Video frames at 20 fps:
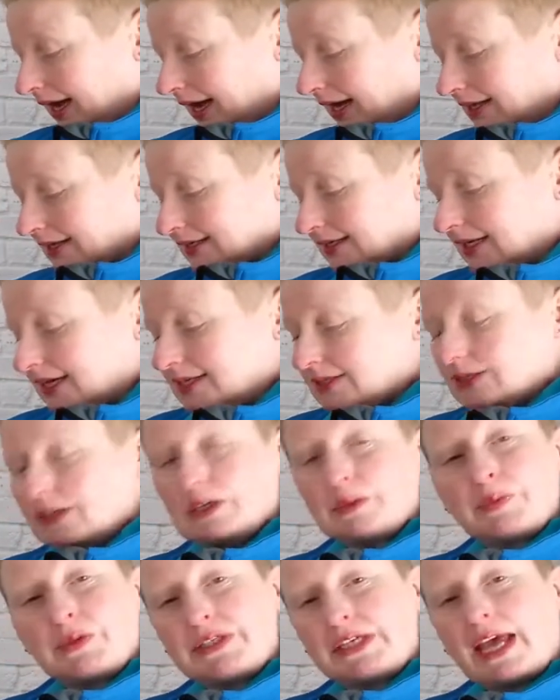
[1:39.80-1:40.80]
And it's
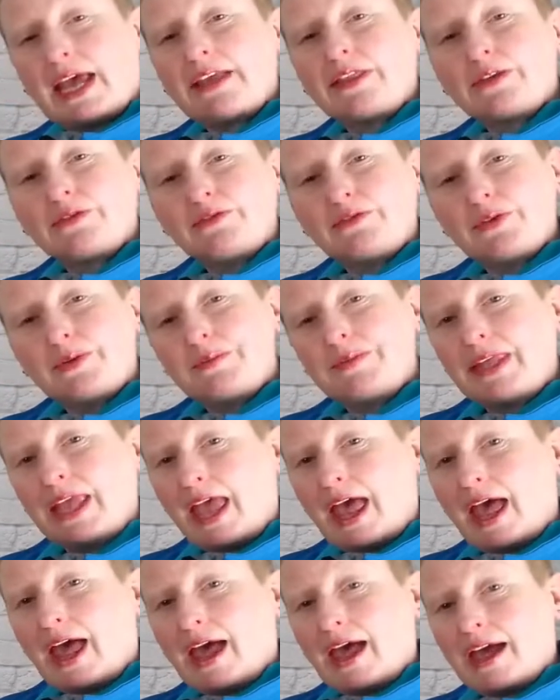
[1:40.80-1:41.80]
going to protect them from
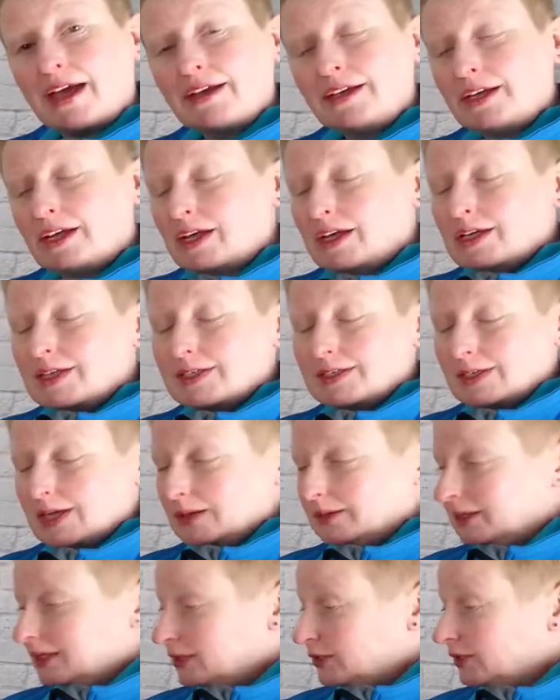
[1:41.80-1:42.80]
the air.
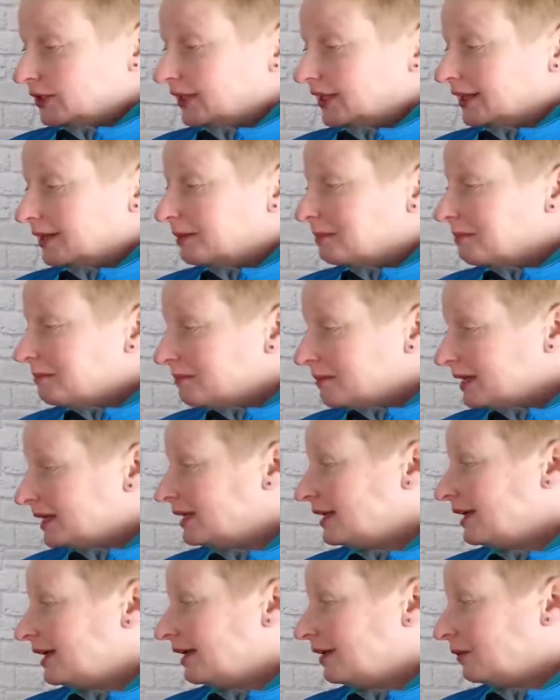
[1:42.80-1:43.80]
So literally the
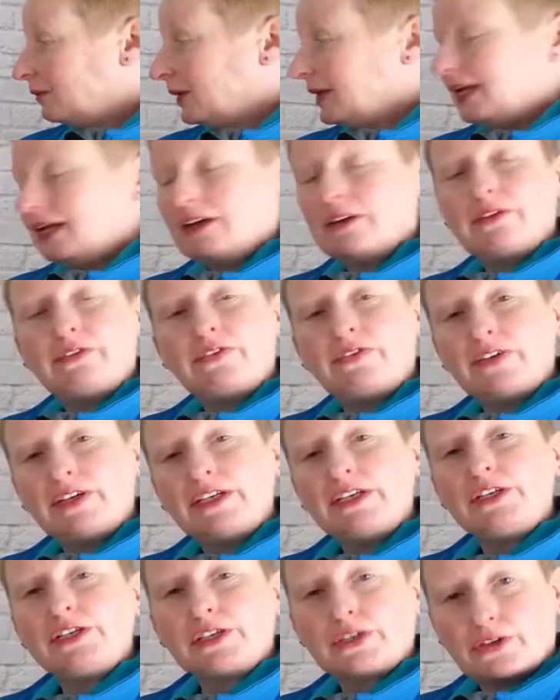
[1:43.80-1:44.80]
minute we have
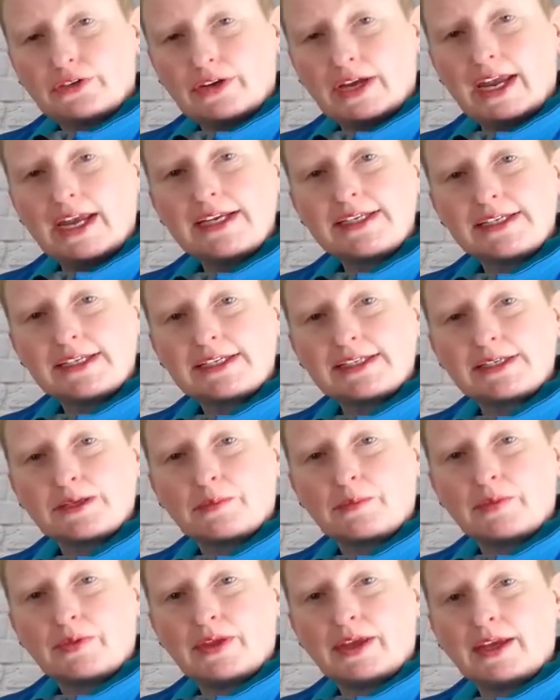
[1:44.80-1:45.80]
finished creating
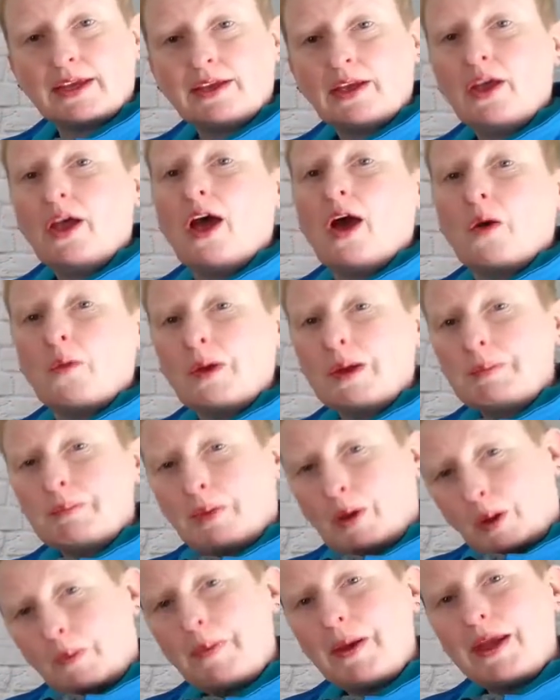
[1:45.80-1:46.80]
something, we
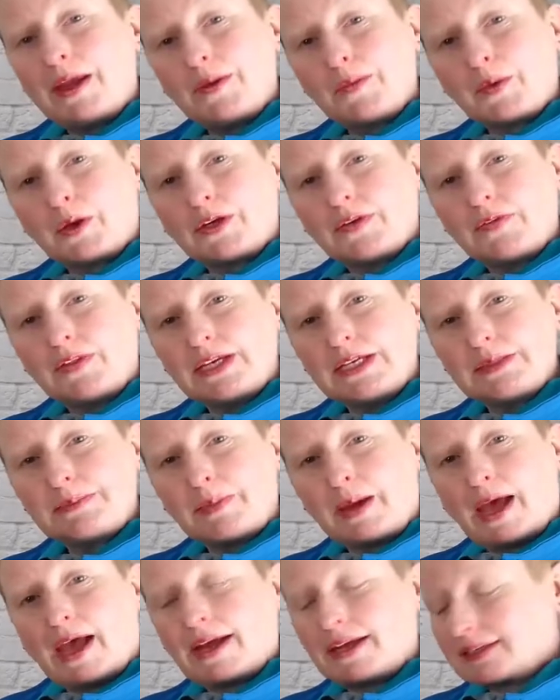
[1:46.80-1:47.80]
pop it in one of these
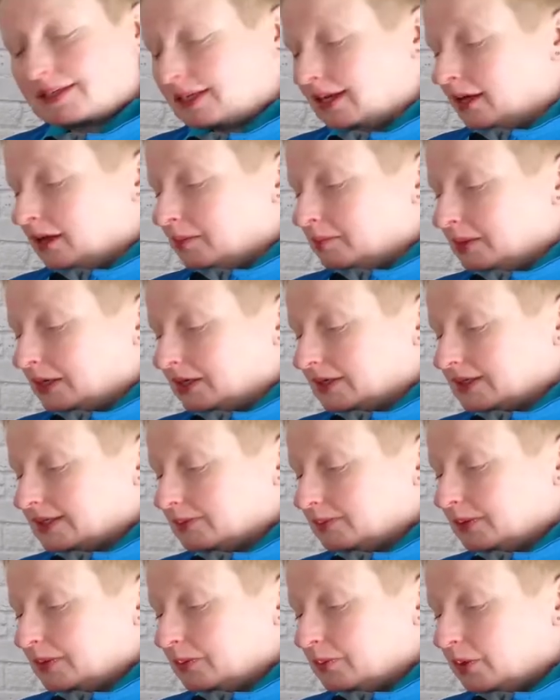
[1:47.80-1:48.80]
bags,
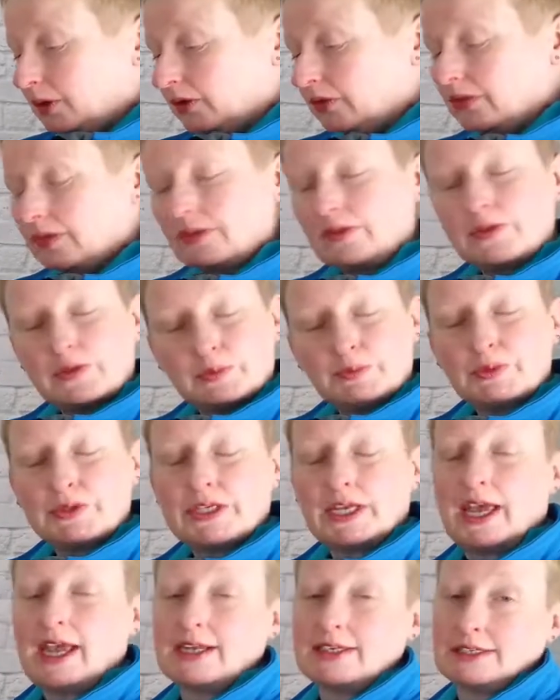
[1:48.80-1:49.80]
because we want to
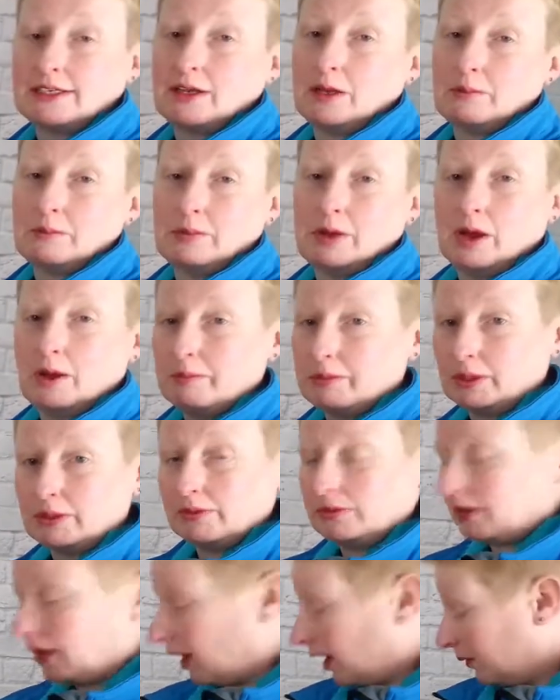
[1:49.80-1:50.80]
protect our
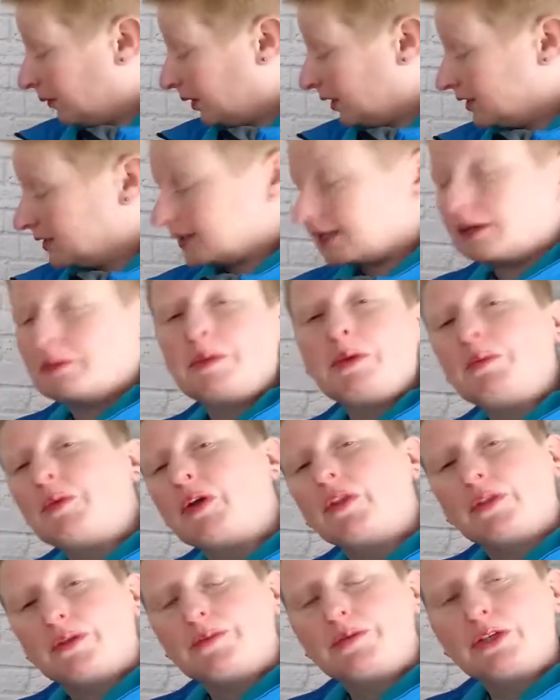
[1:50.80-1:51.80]
balloon artworks and we
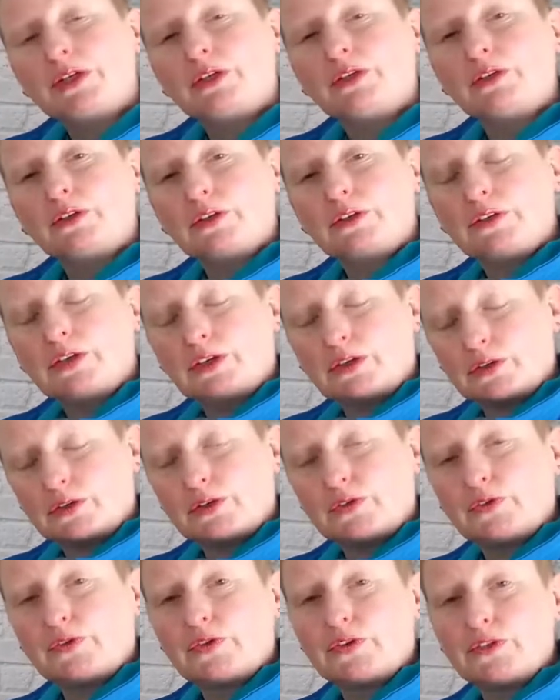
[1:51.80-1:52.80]
want them to look
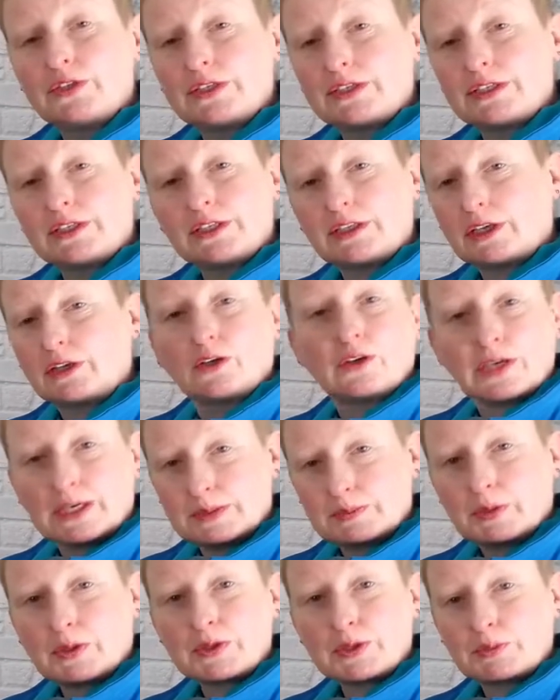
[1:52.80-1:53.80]
good for us the
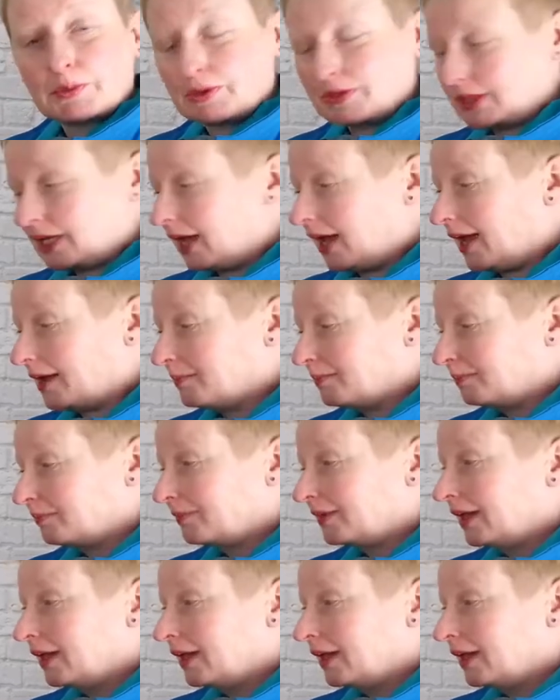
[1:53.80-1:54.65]
longest possible time.